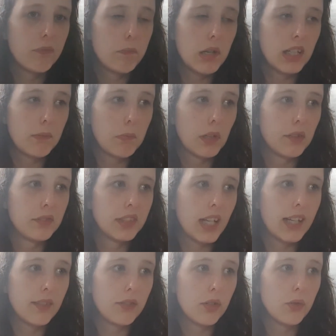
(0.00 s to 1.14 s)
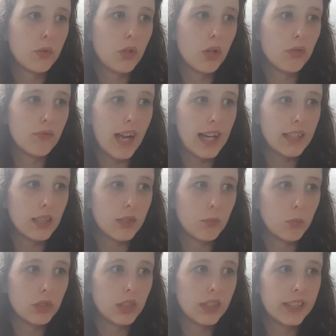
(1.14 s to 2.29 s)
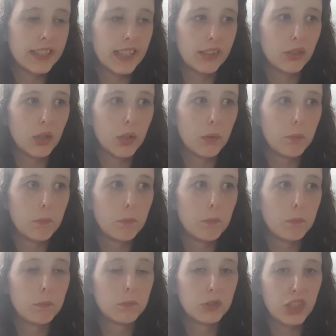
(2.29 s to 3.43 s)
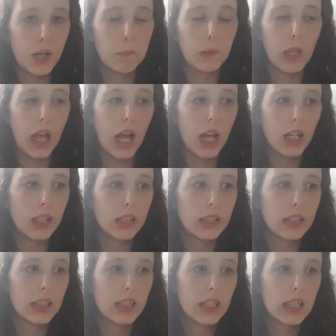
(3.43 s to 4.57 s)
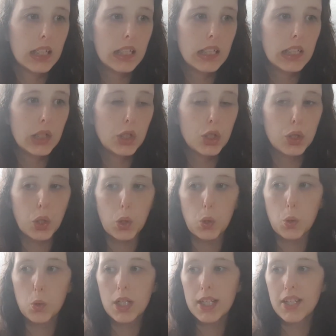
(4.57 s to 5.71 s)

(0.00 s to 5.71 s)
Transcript: people have said do go red and 1 has said go jet black. So